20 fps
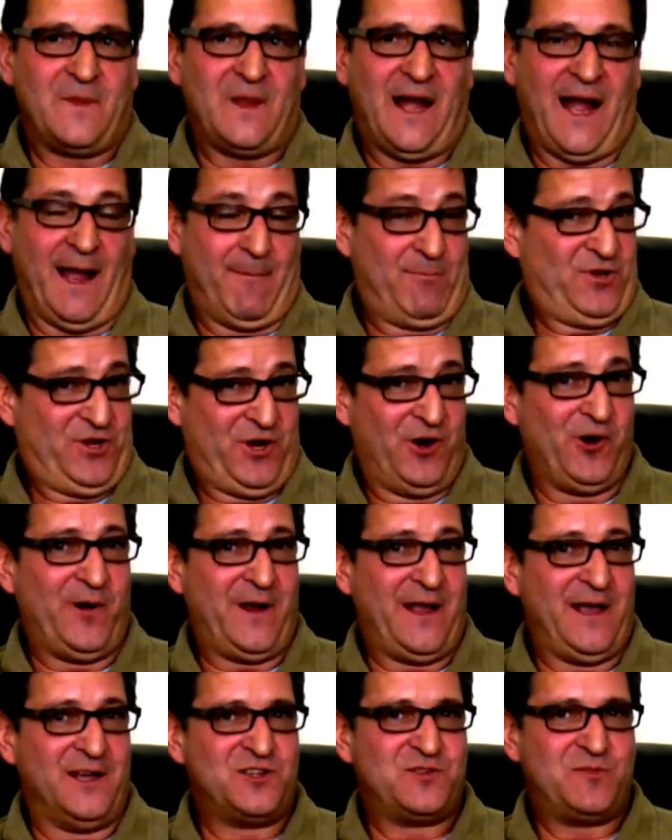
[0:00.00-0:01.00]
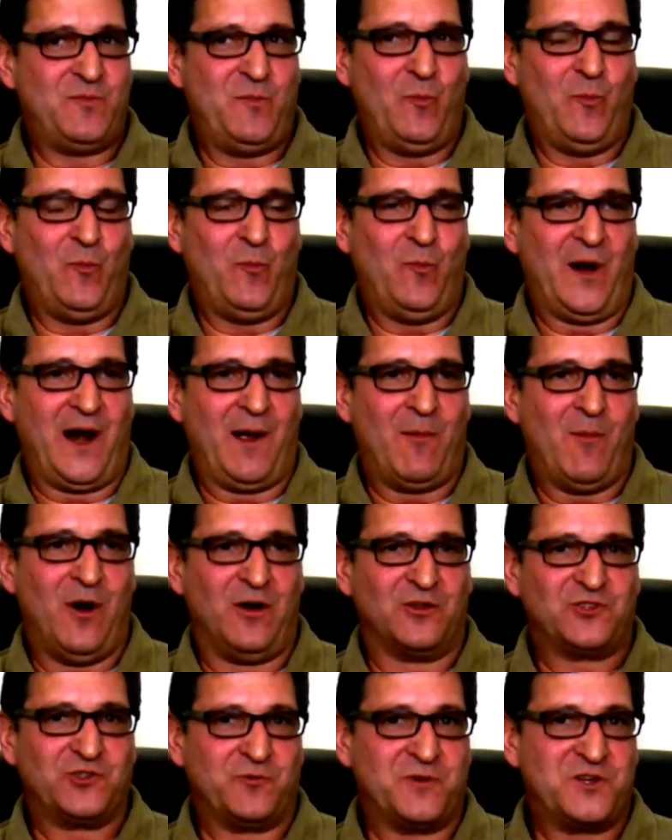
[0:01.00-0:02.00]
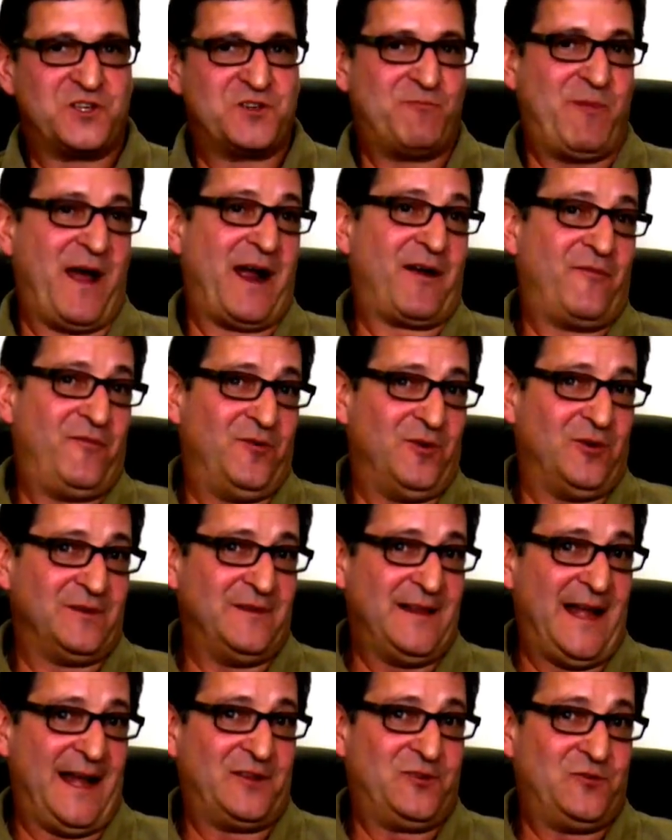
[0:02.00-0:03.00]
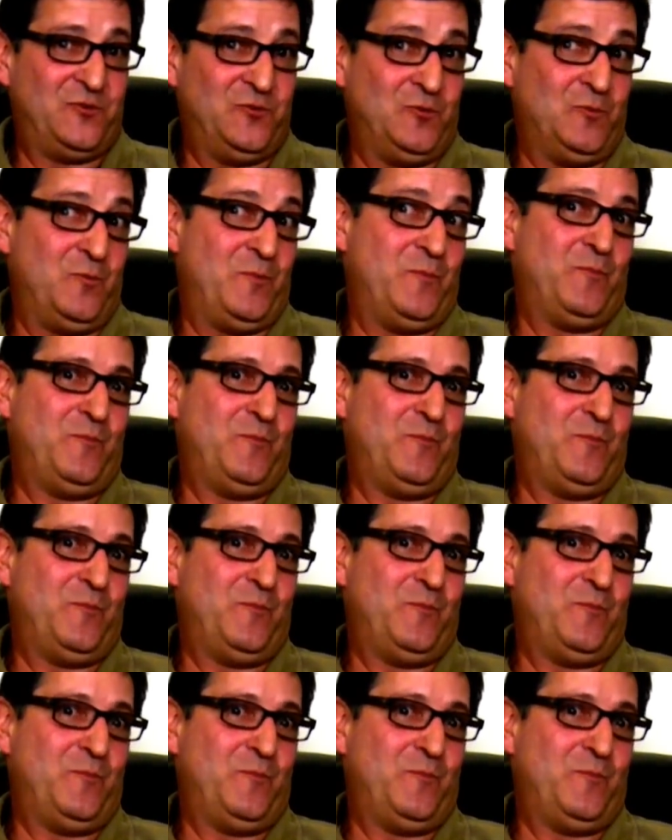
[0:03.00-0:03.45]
I'm curious, but I'm also respectful not to,